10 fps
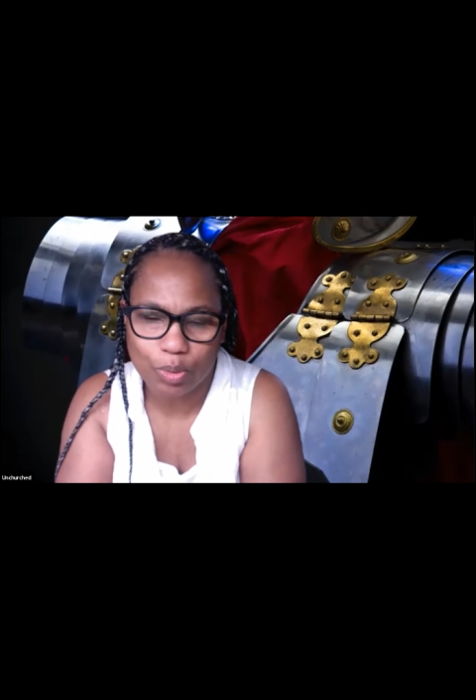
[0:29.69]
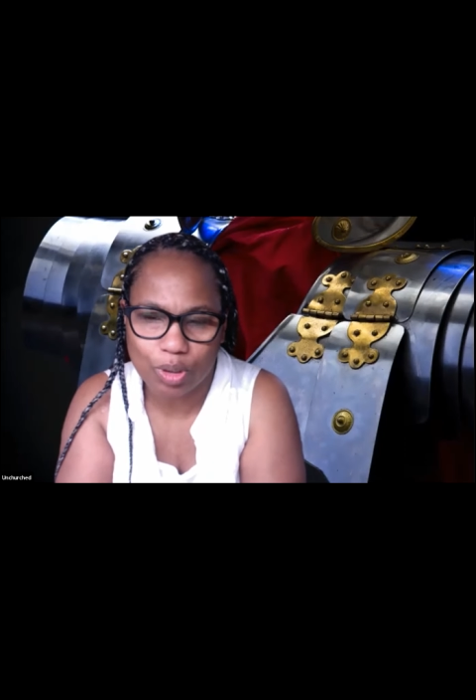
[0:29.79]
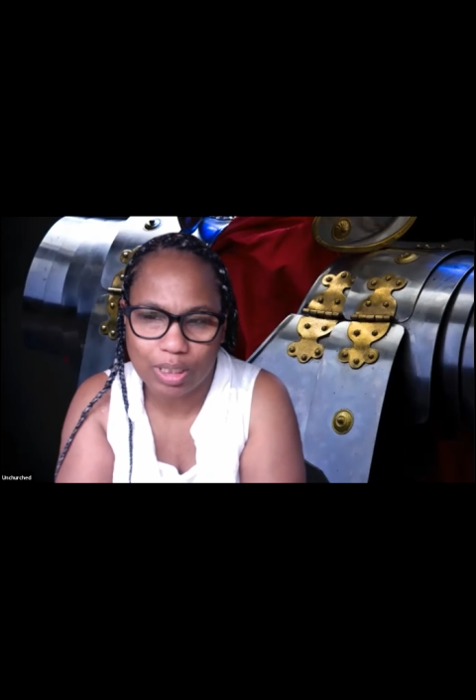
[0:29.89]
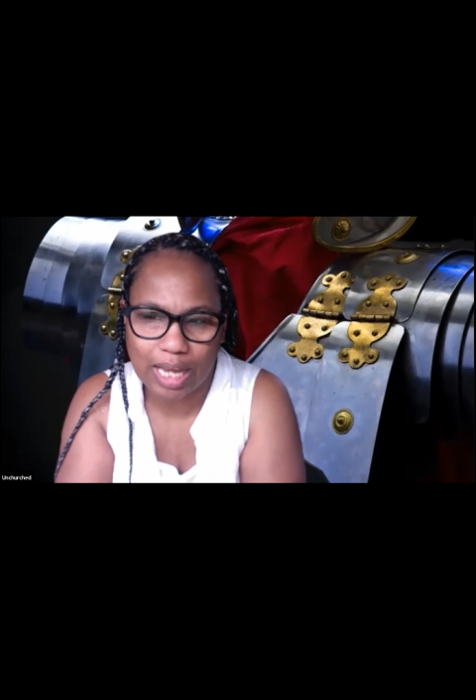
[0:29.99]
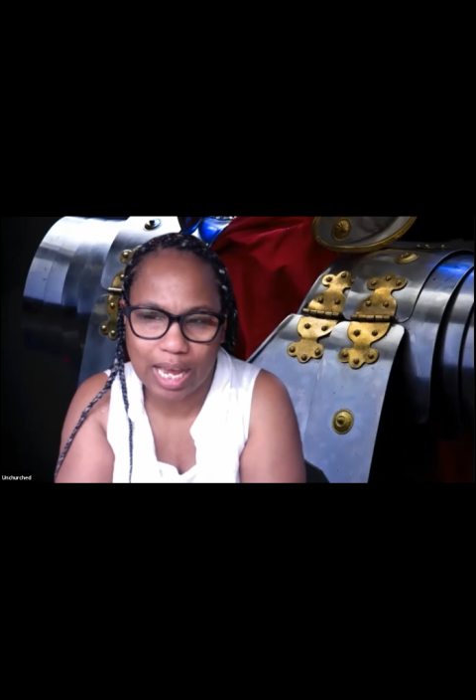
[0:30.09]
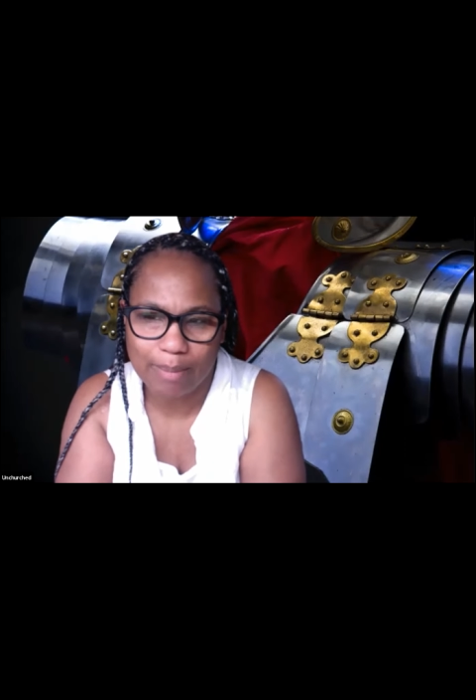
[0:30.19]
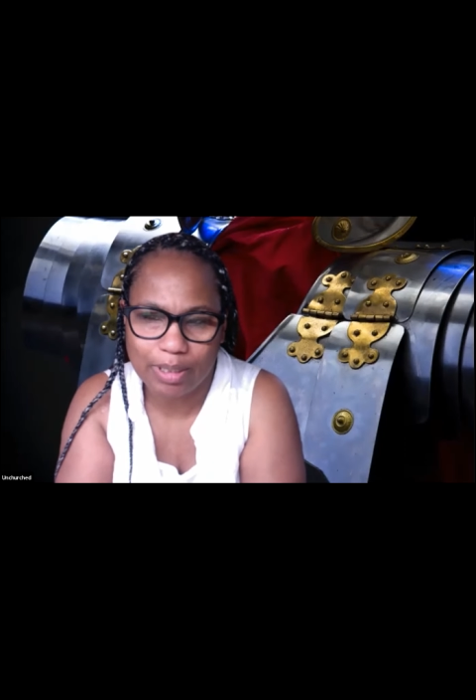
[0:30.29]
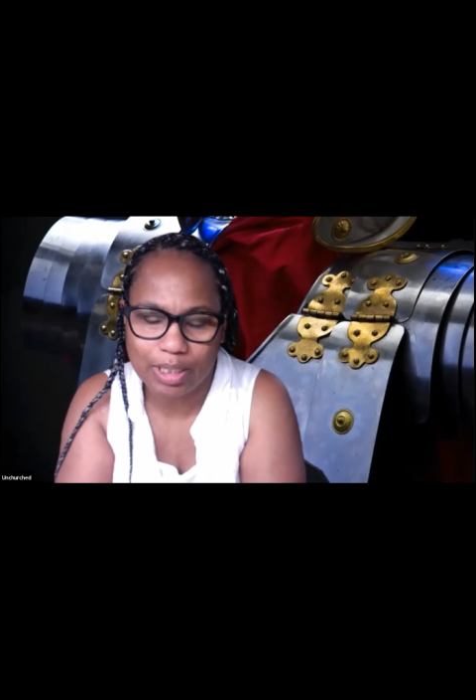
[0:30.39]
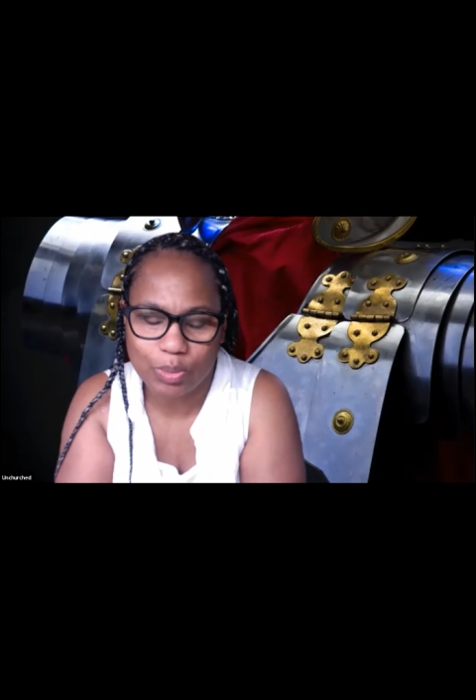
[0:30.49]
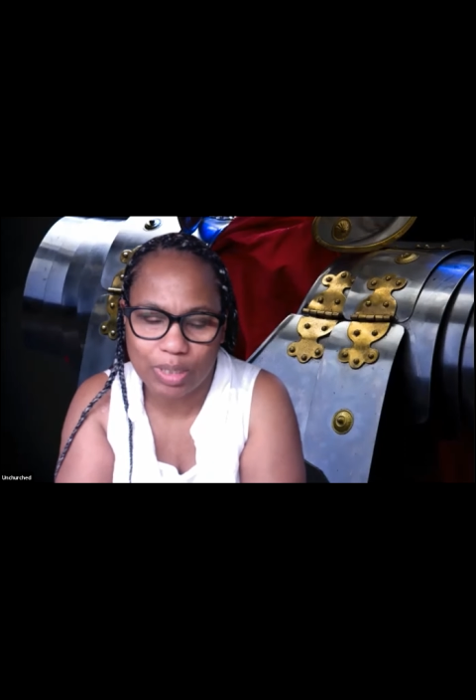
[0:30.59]
Word of God
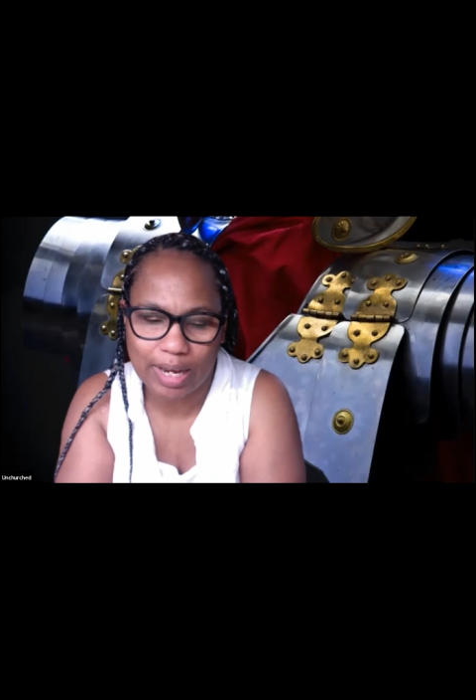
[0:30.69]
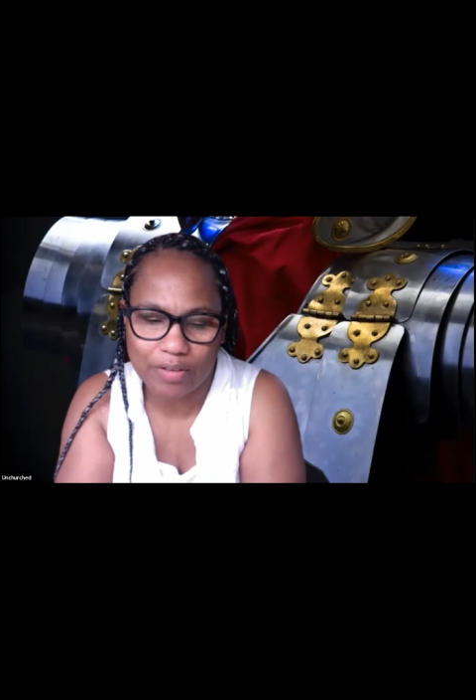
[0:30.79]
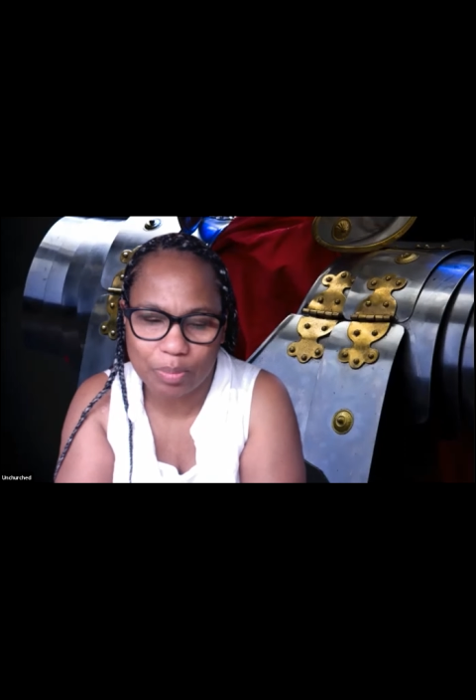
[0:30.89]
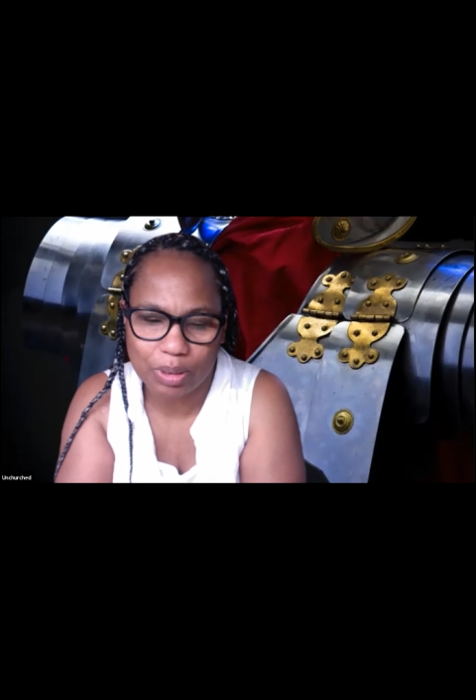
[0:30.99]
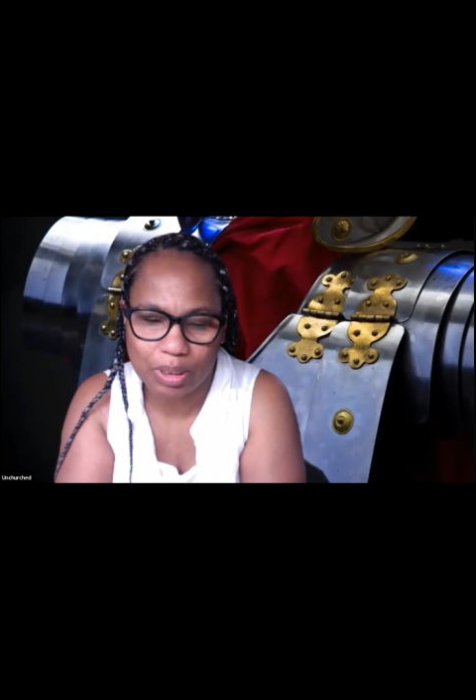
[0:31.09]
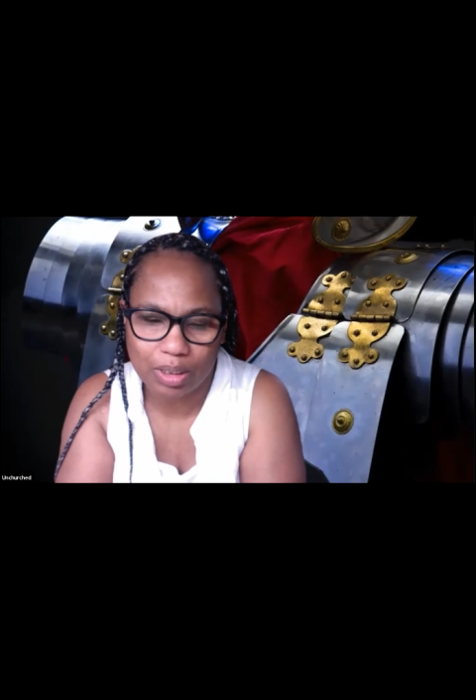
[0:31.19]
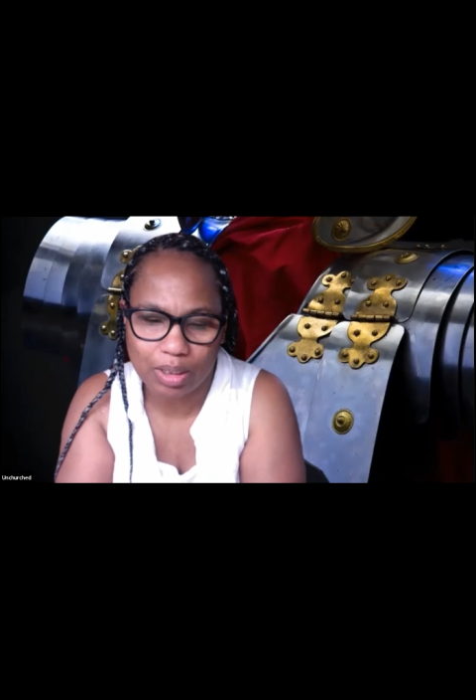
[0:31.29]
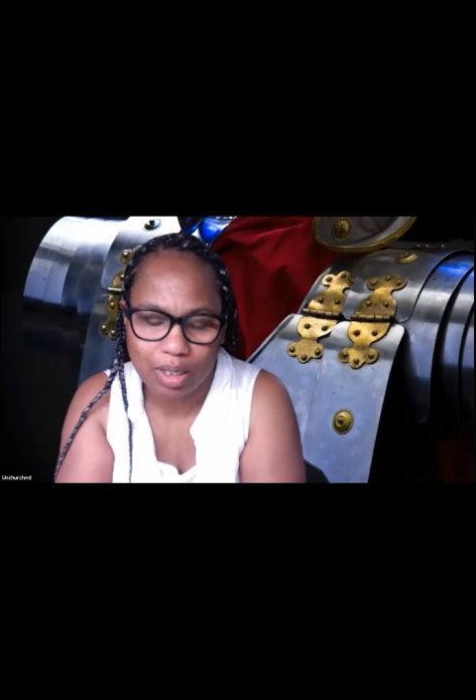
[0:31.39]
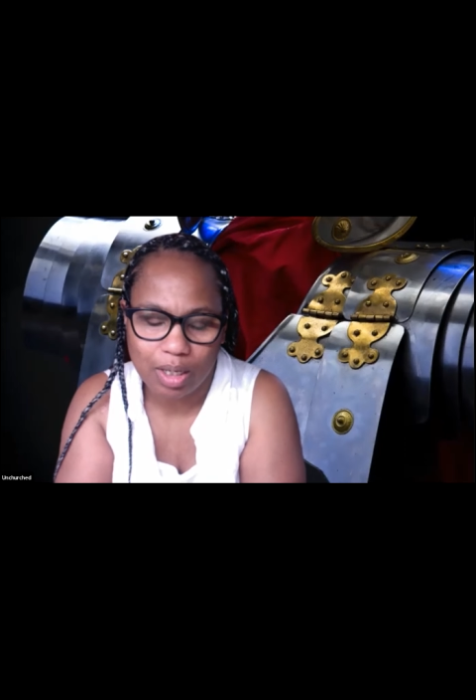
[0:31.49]
because we have to be